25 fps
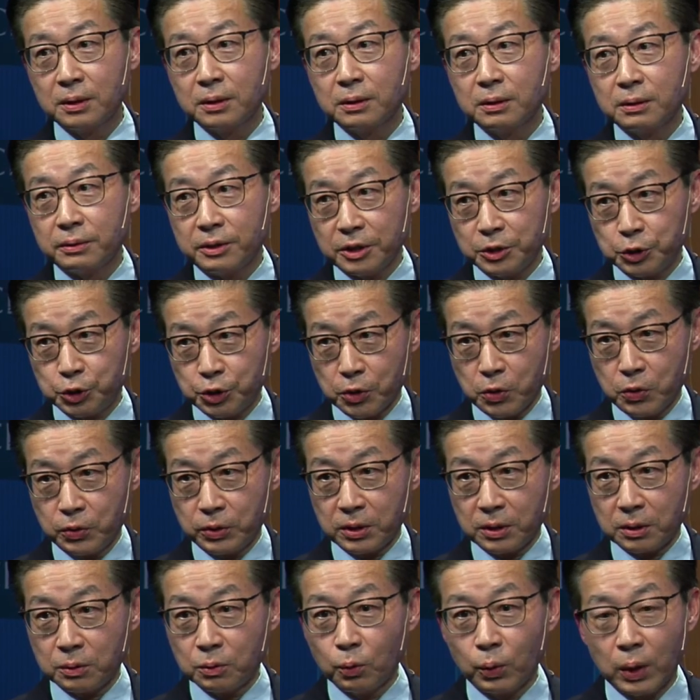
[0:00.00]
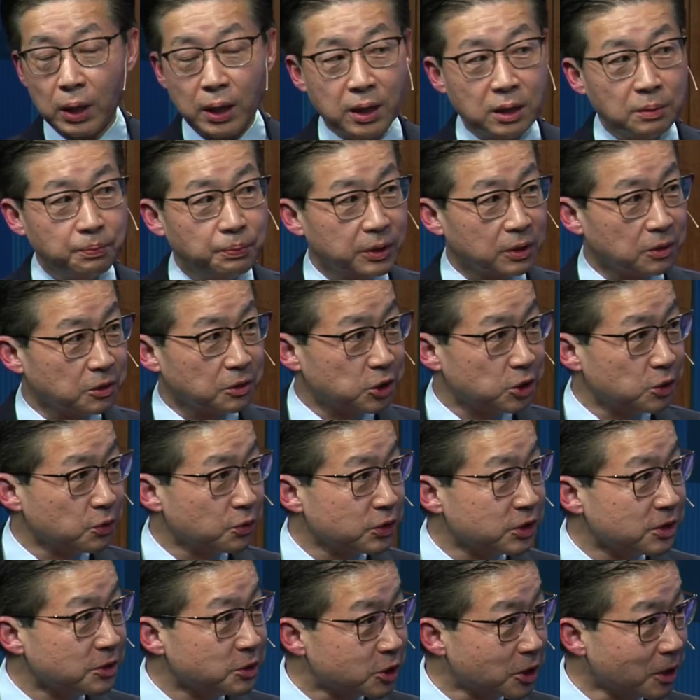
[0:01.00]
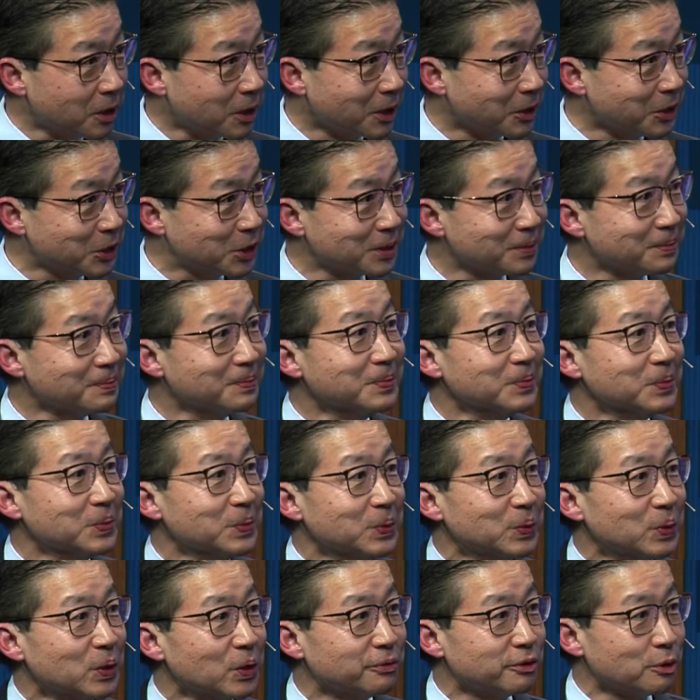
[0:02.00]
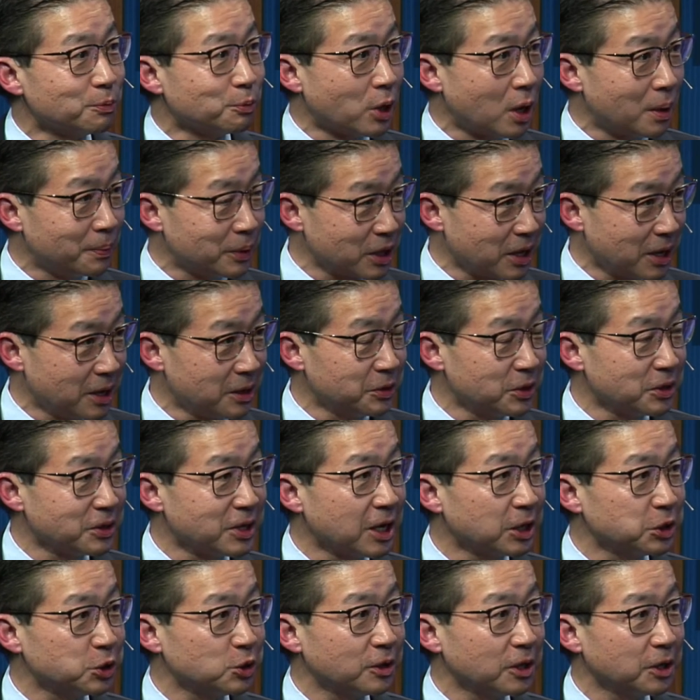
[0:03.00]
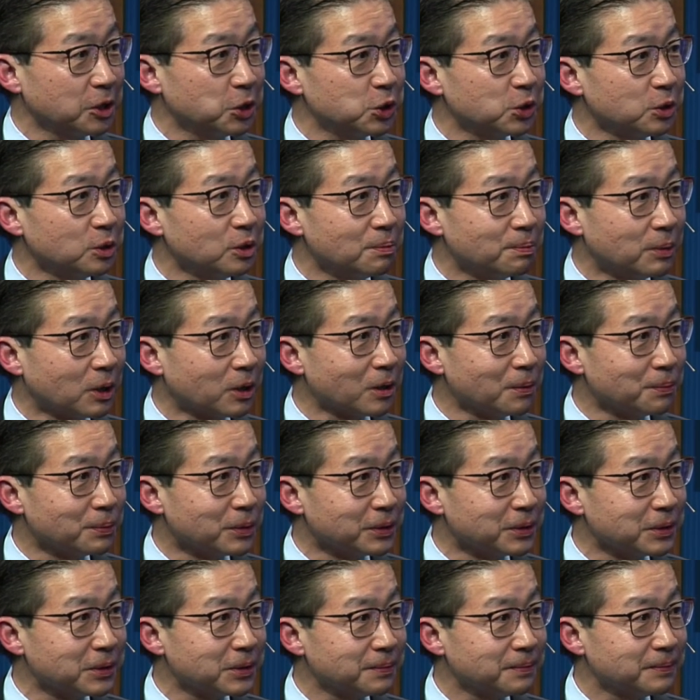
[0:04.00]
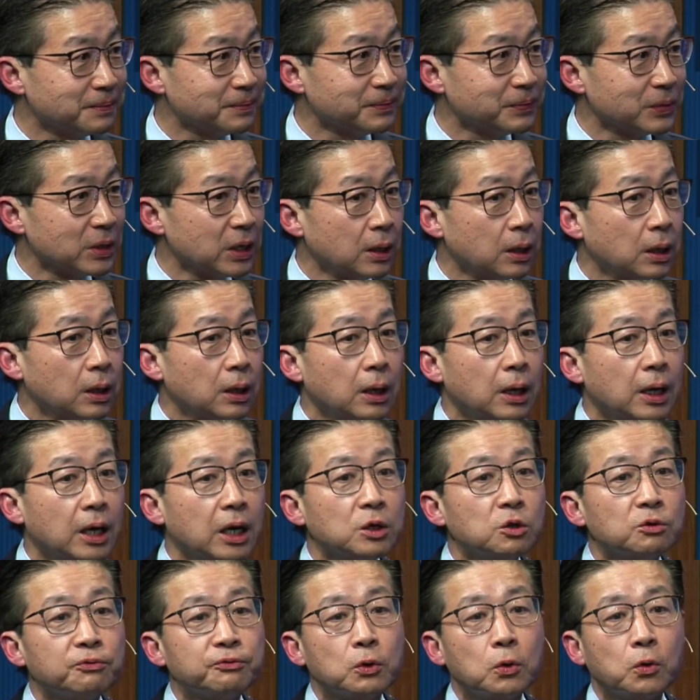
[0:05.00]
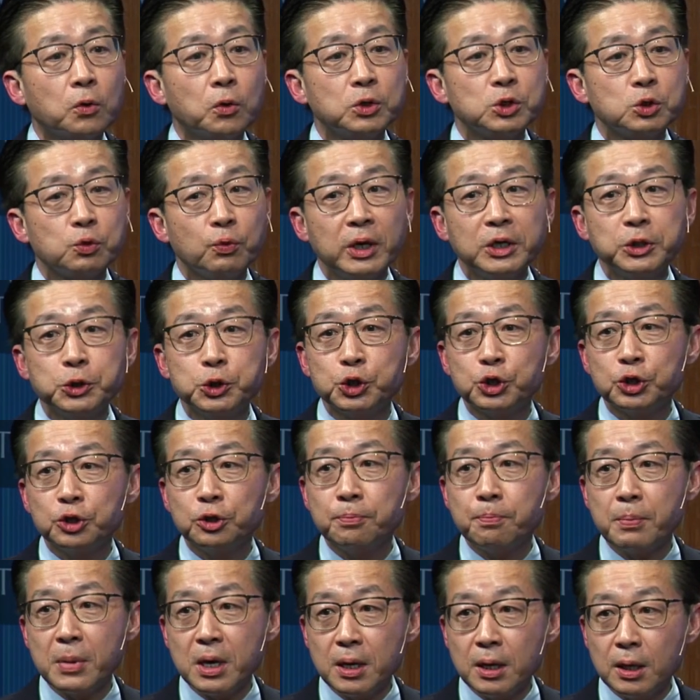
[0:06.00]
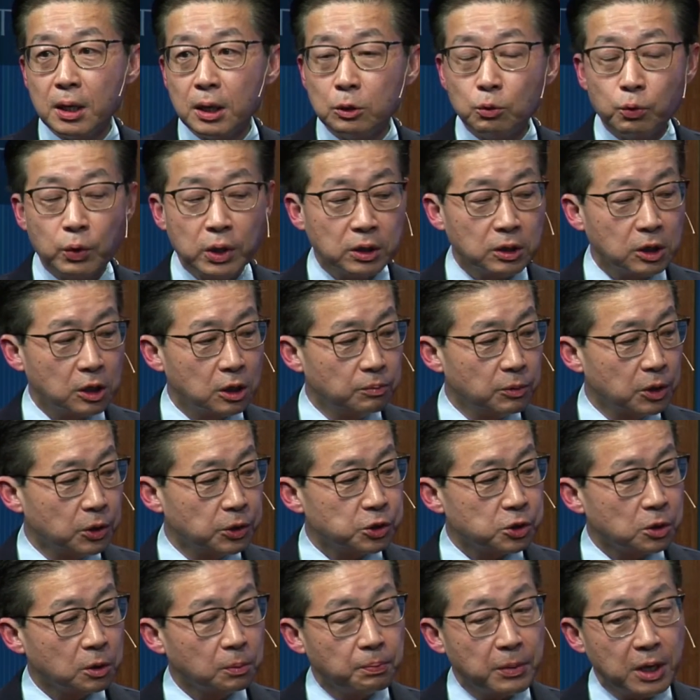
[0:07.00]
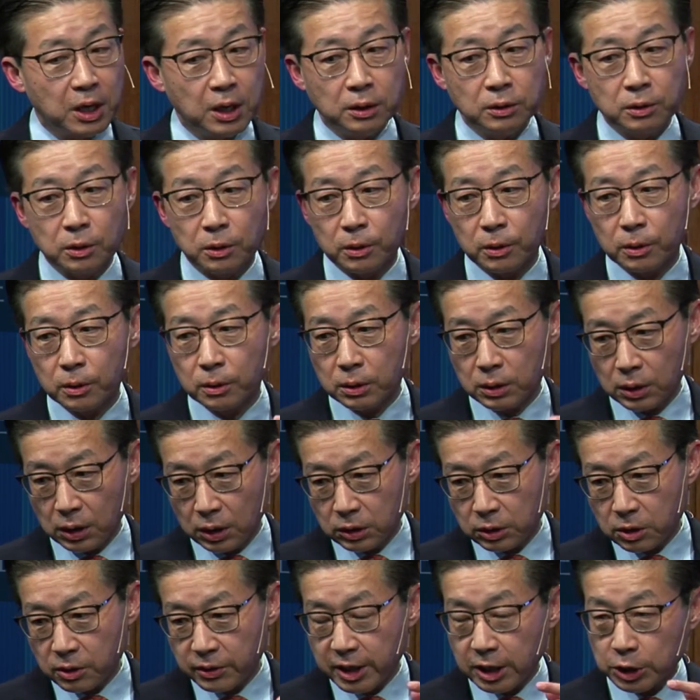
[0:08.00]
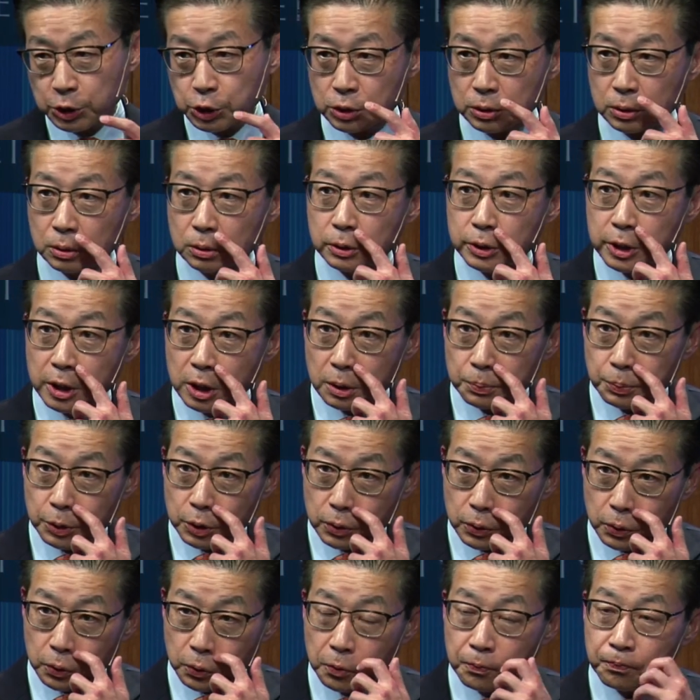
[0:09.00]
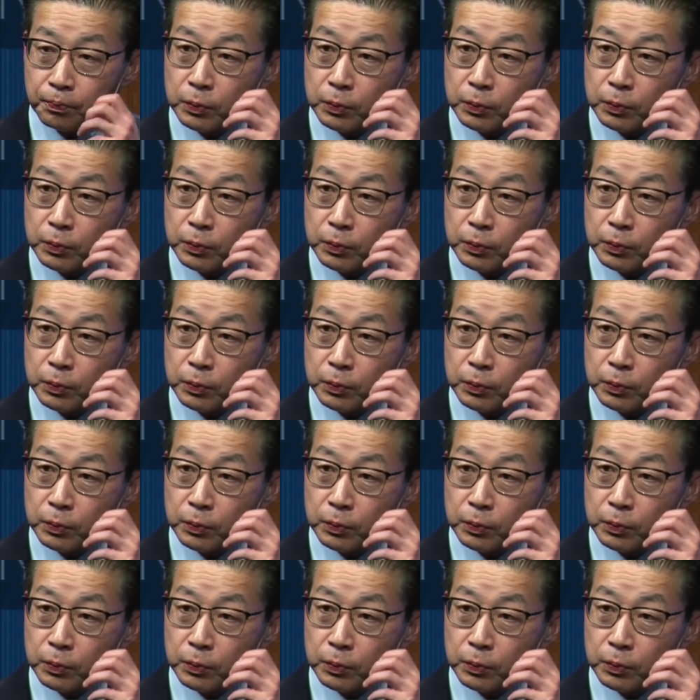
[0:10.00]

they showed it. Why? Because she was in charge of the Propaganda and Agitation Department. And of course, when Kim Yo Jong made her international debut